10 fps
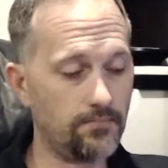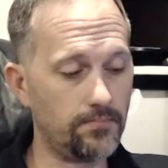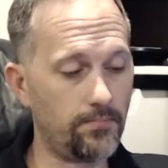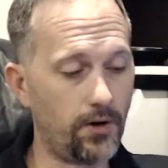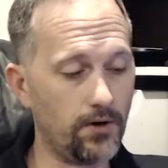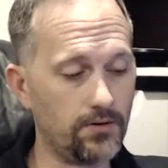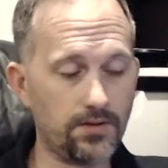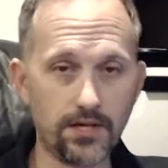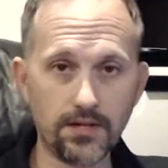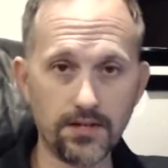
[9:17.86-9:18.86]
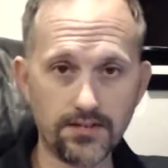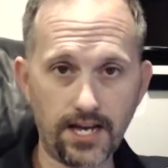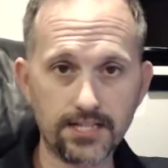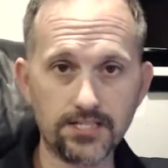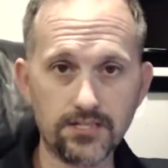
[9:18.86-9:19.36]
part that
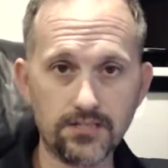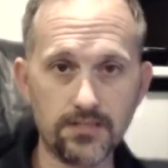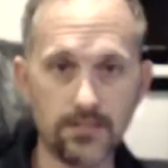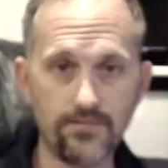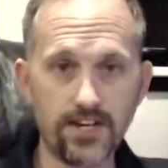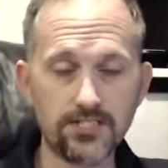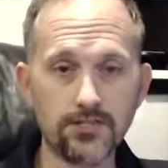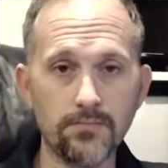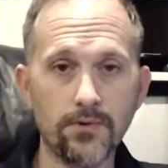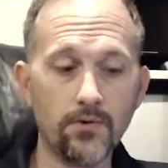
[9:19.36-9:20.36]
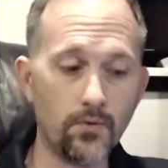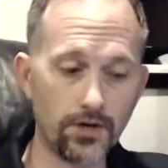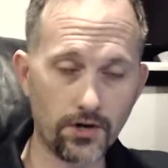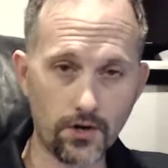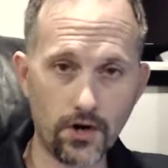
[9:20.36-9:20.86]
attaches to the vegetable
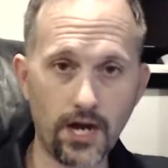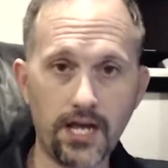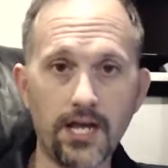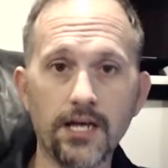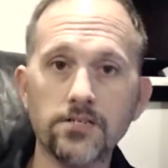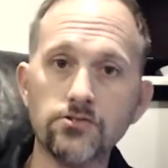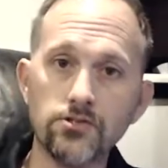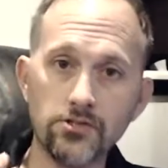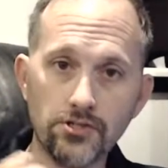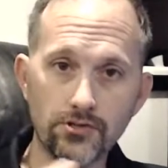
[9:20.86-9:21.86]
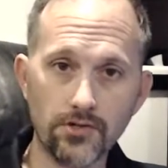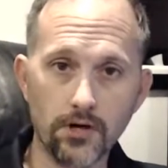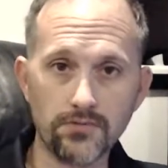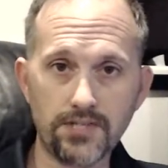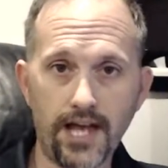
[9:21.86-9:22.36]
when you're cranking it so that you
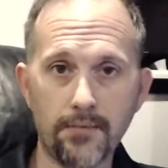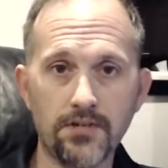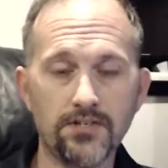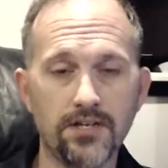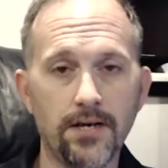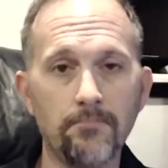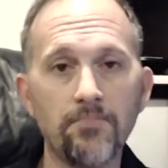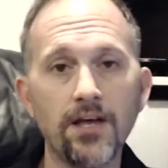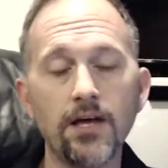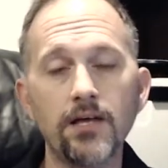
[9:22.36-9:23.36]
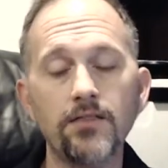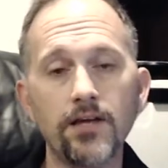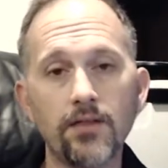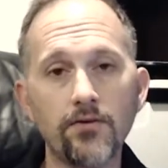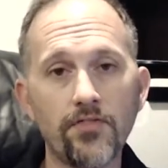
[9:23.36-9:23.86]
don't damage them.
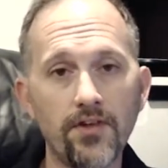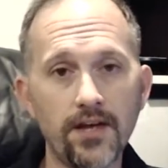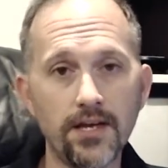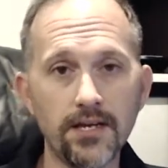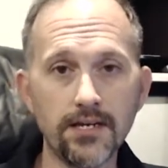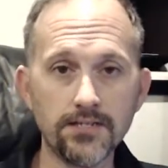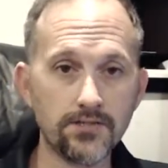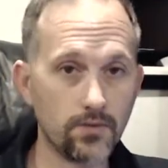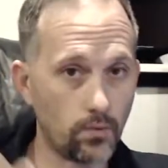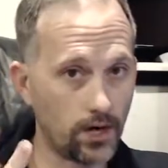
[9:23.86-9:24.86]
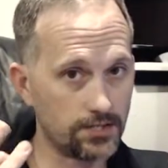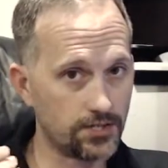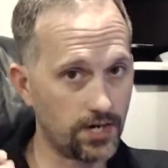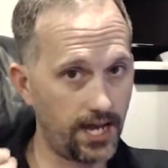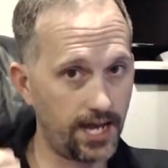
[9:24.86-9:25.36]
The other thing is watch
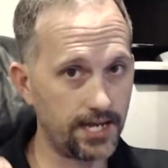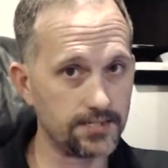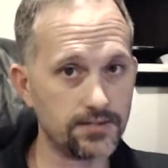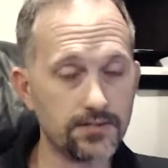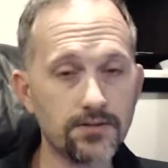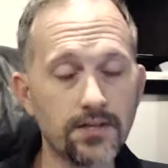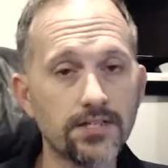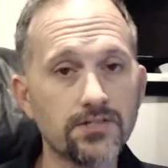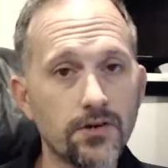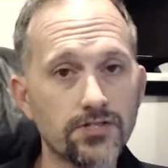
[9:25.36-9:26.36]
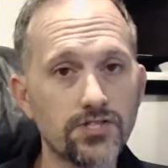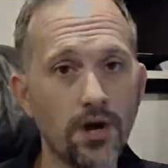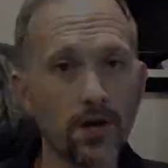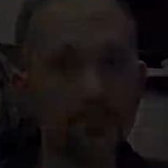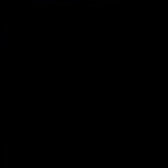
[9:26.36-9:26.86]
your hands. Things are
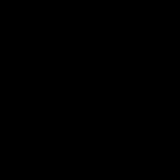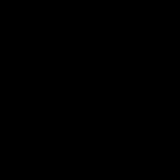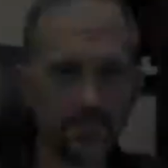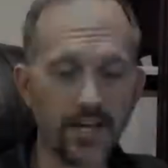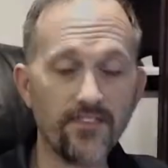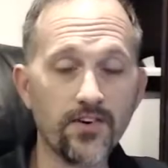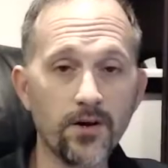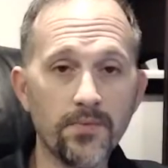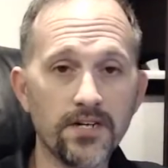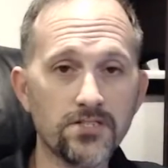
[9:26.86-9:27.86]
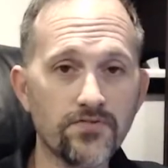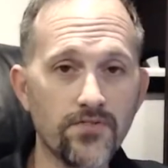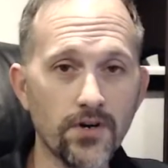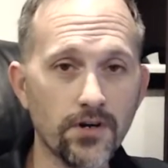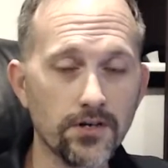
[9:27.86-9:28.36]
sharp. Thank you very much
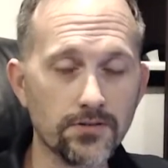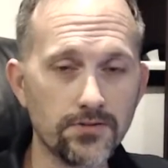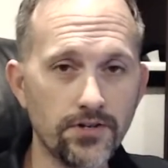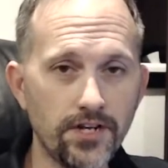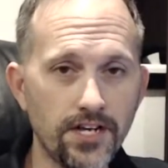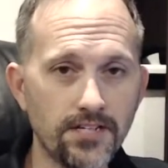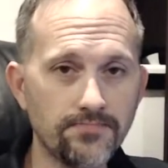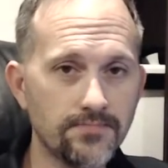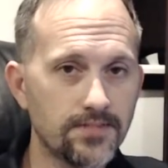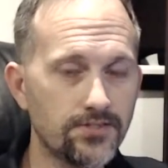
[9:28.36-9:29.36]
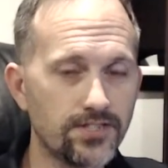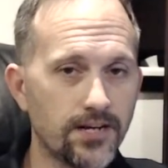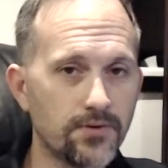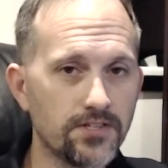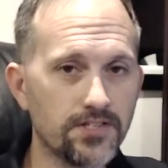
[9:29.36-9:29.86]
for tuning in.
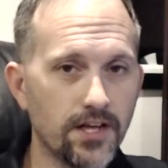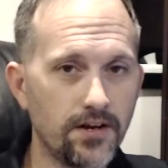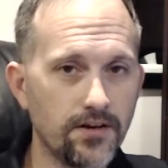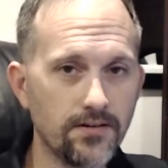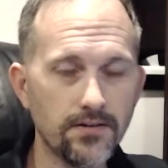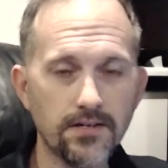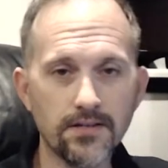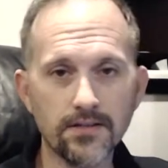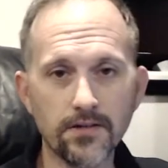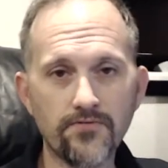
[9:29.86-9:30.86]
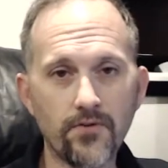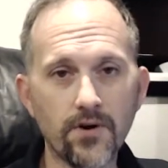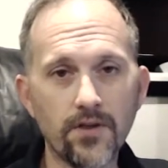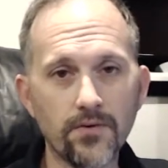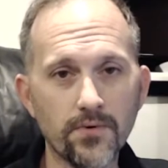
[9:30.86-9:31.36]
Check with us later and look for
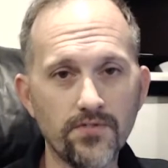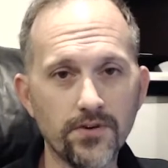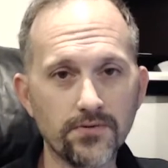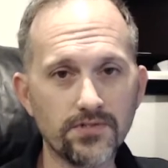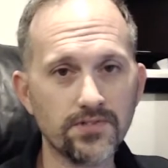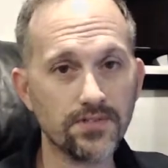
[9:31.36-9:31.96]
other reviews.